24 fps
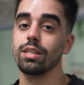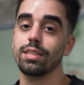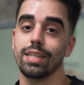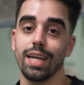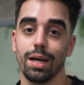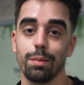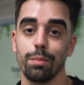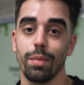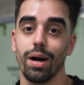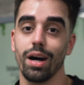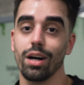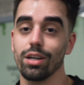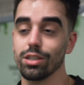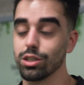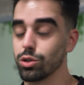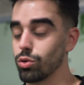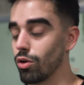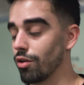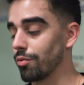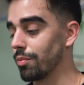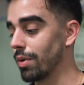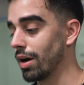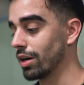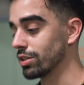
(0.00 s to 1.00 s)
10 miles,
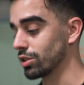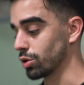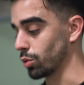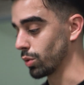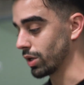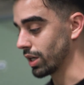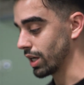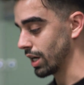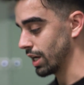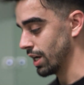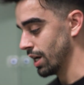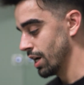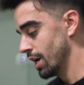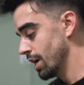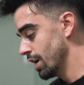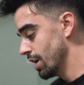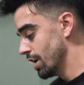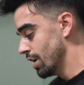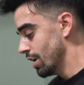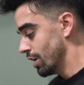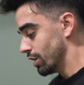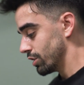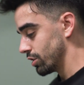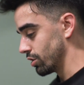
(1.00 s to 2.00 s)
12 miles a week.
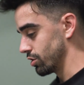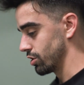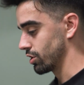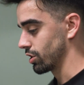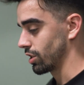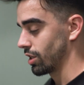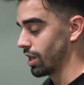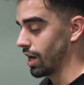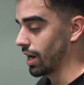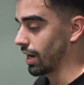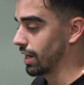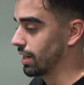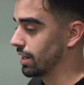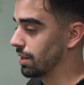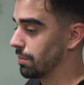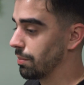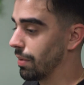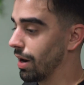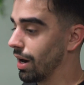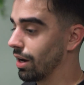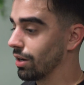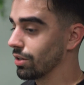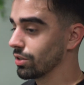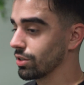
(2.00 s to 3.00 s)
So just clocking in
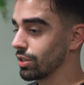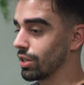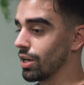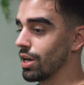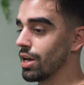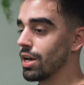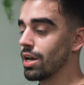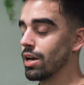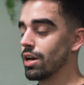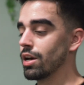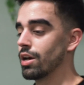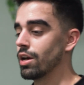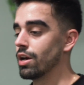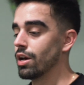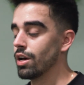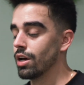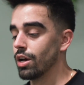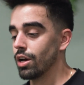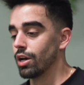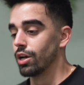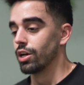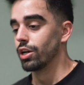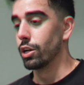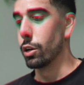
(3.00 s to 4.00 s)
miles.
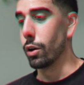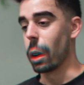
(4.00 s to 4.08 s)
You